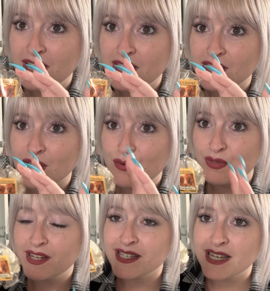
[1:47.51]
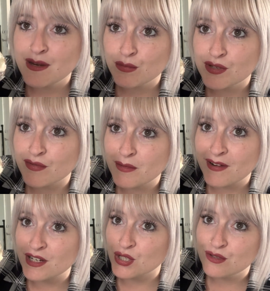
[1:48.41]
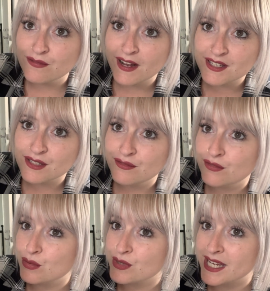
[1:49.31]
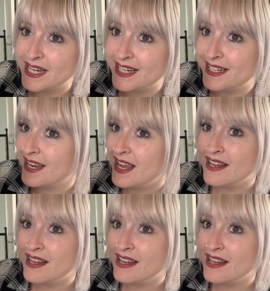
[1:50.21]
So this scent was from around 2014.